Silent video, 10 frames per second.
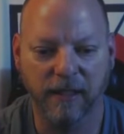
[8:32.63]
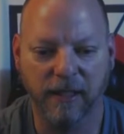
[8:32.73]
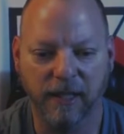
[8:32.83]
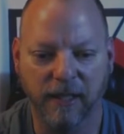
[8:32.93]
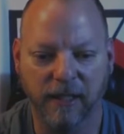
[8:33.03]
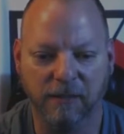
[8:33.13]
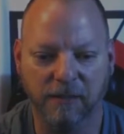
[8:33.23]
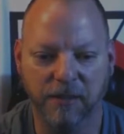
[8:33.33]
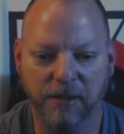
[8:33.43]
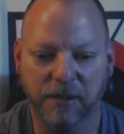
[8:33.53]
I kind of got
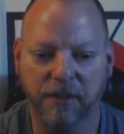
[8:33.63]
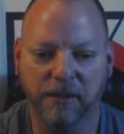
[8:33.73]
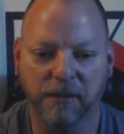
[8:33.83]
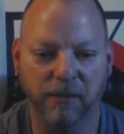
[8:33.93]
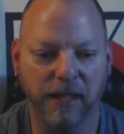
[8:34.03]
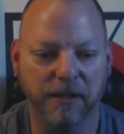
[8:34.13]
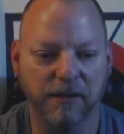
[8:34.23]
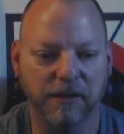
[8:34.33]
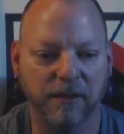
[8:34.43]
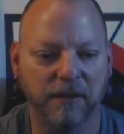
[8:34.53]
pushed into the
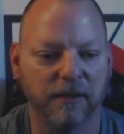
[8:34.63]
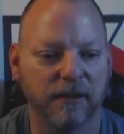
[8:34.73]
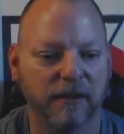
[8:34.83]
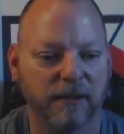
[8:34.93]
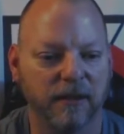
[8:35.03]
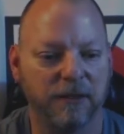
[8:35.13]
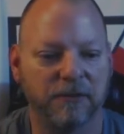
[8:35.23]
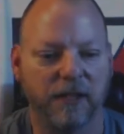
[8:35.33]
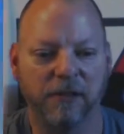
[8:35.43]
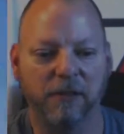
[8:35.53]
branches. I was
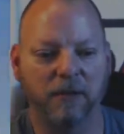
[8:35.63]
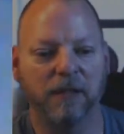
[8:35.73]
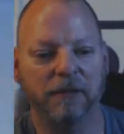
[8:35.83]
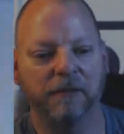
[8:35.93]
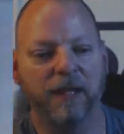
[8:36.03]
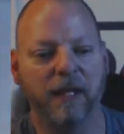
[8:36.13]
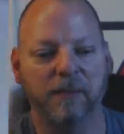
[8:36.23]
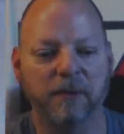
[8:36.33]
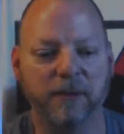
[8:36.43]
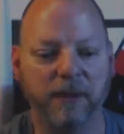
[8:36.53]
trying to go around the flagpole,